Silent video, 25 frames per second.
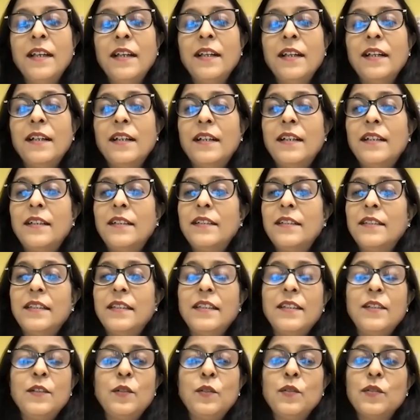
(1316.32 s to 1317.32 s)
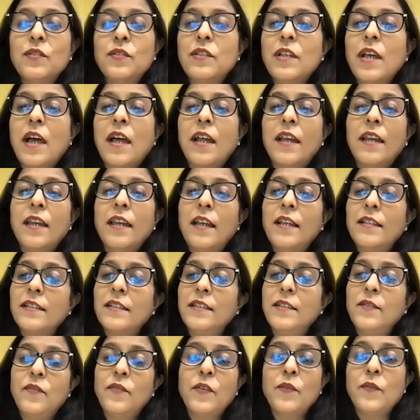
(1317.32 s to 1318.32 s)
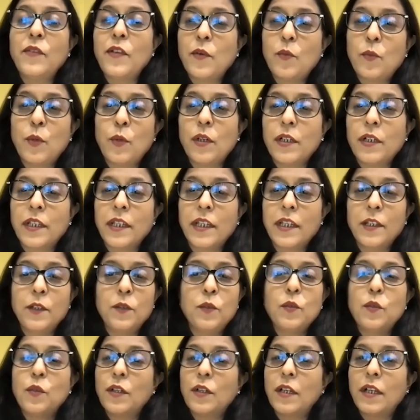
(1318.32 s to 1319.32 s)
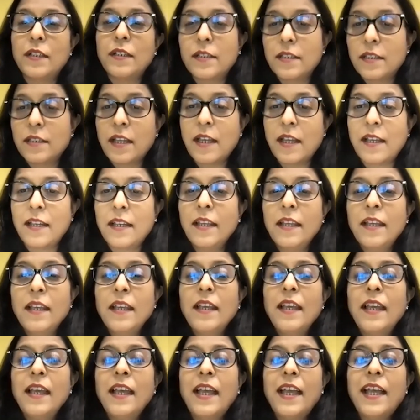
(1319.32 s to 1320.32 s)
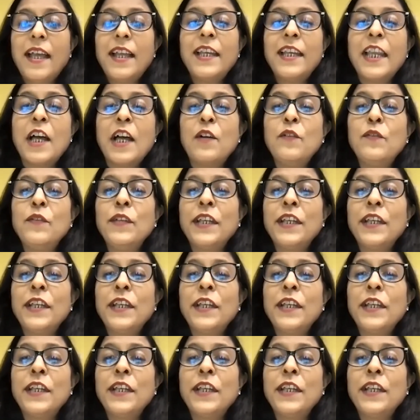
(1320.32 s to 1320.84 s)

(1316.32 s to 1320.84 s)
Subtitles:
Star has a different way of working. You don't understand. And now we